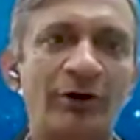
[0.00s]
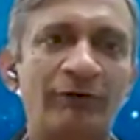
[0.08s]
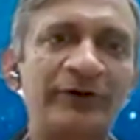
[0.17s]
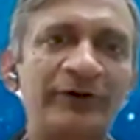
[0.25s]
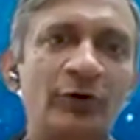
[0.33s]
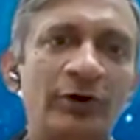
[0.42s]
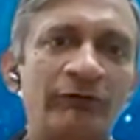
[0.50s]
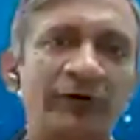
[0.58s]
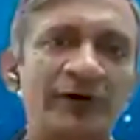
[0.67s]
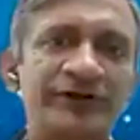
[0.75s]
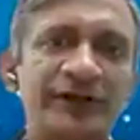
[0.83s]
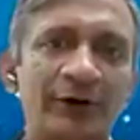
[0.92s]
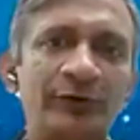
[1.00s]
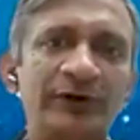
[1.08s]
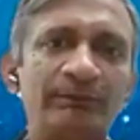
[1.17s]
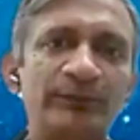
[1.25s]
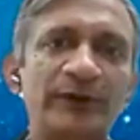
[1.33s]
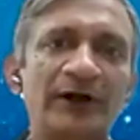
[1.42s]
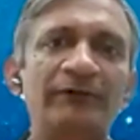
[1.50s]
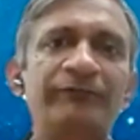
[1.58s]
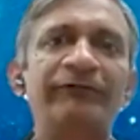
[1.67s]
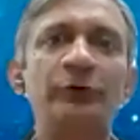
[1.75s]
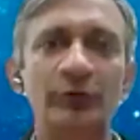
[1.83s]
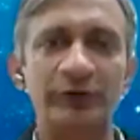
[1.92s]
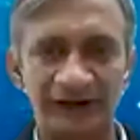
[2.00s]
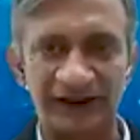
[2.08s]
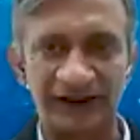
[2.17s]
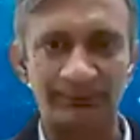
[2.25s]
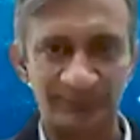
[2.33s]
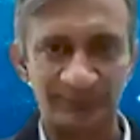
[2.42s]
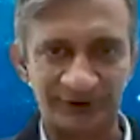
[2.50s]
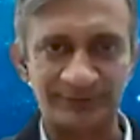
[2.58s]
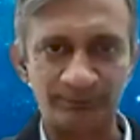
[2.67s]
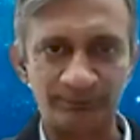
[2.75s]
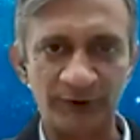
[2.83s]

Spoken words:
often converge around a few key themes.